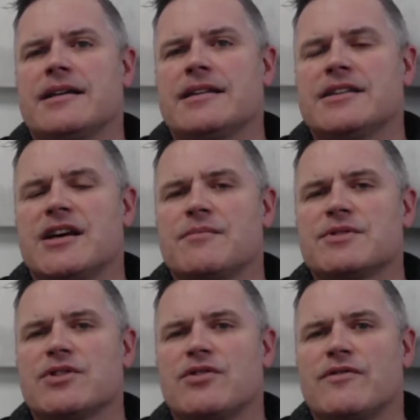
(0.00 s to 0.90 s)
In
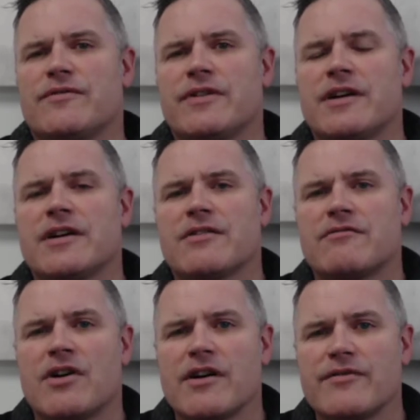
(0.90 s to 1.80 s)
terms of
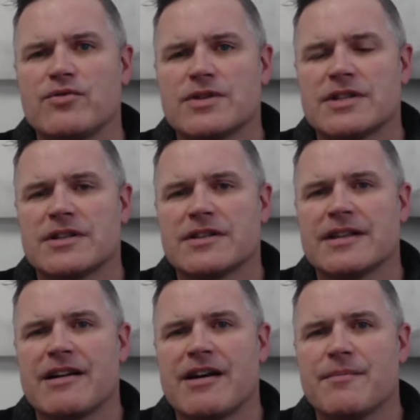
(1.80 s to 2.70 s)
rivals,
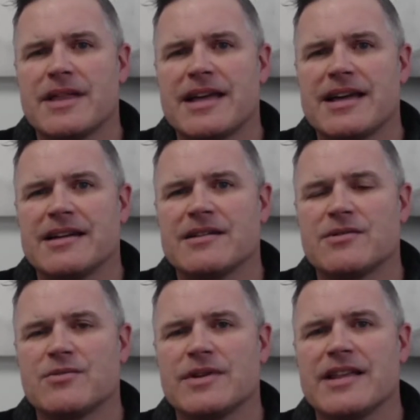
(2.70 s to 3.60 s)
they're up there
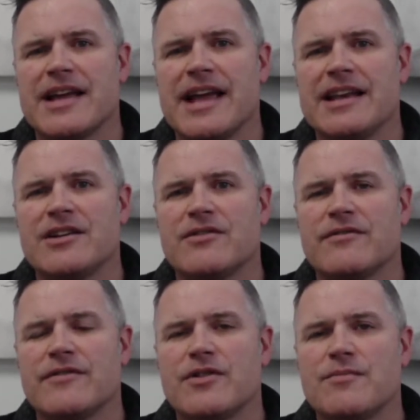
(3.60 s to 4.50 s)
with any
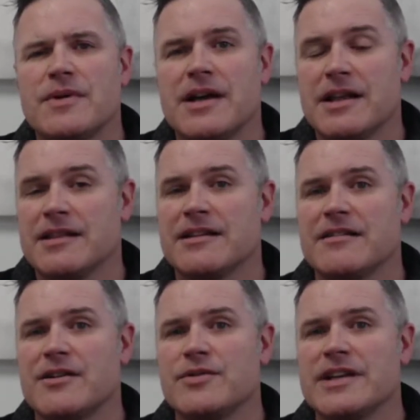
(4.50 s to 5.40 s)
of them.
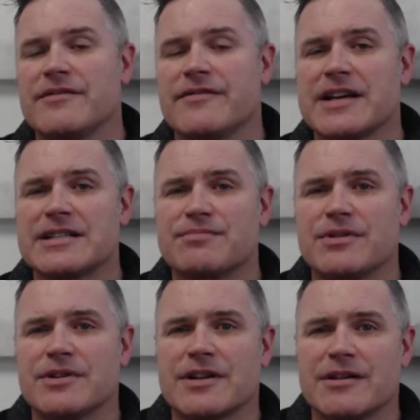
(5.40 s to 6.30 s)
They're owning
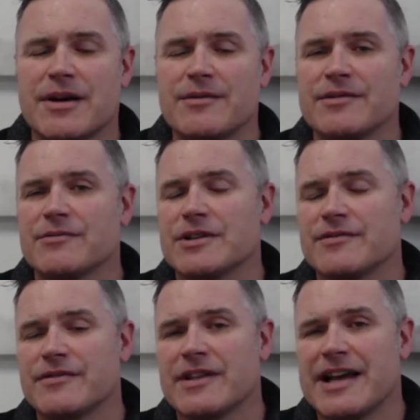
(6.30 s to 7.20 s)
Facebook at the moment, well,
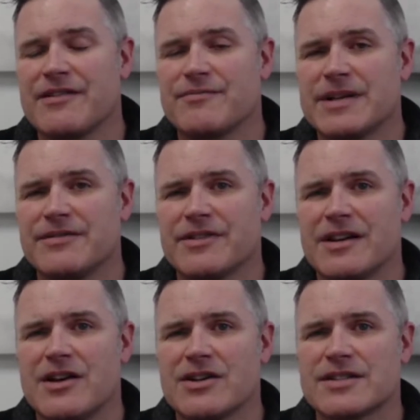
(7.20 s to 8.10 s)
they have been for
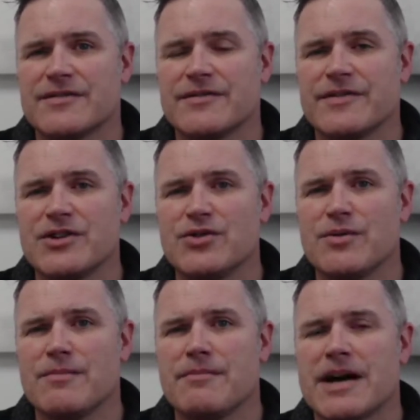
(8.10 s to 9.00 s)
the last
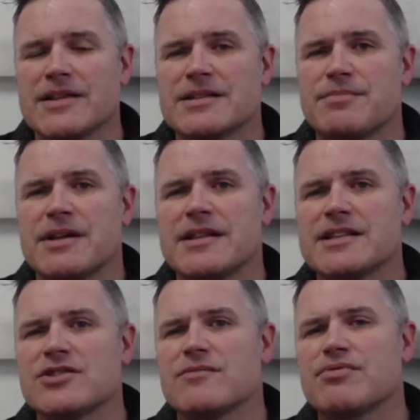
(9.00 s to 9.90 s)
few months, but
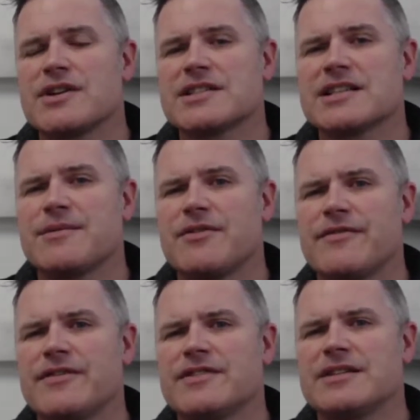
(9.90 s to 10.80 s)
their stock price has come
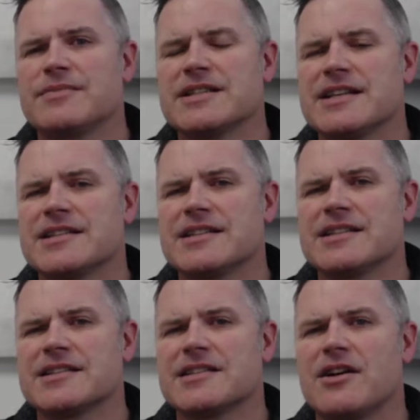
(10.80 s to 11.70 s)
off 15% since
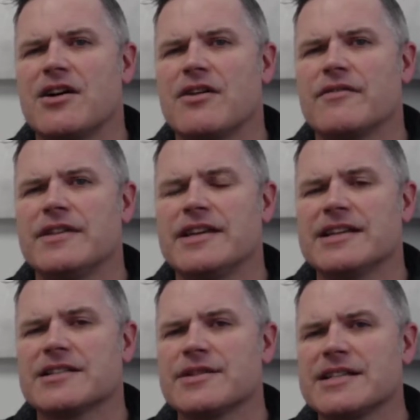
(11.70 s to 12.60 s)
the start of the
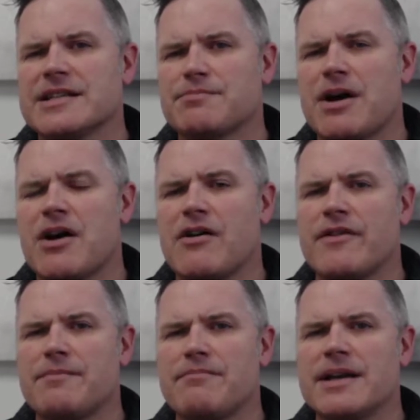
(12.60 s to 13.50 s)
year. So is this part
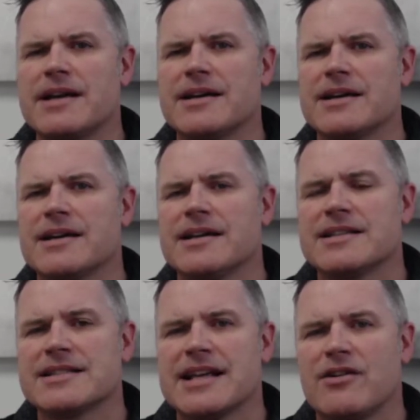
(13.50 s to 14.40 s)
of a bigger
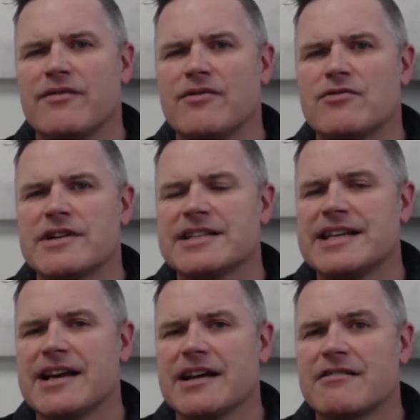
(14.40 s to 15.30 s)
sell off or is
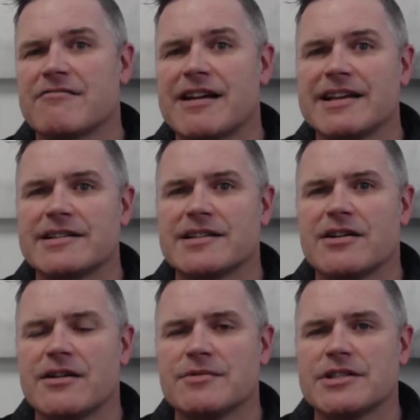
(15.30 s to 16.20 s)
it a great
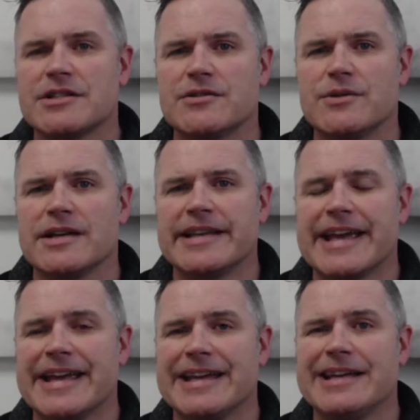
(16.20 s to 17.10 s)
time to
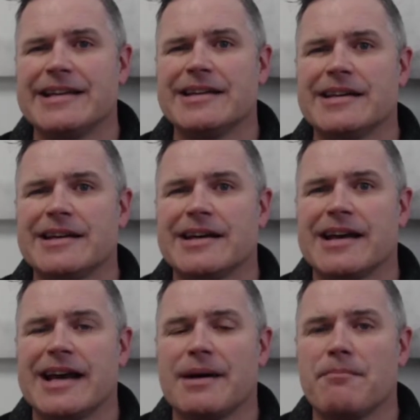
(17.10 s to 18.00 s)
get in
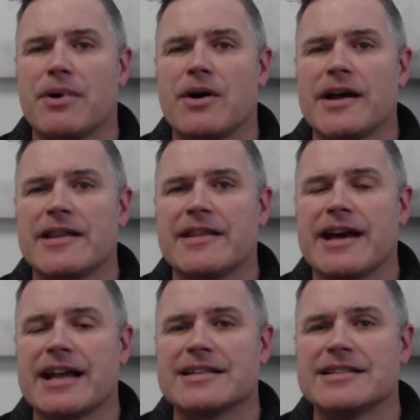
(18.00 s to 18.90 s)
and buy
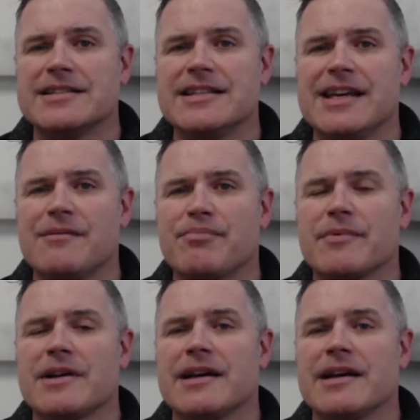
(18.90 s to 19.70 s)
that dip?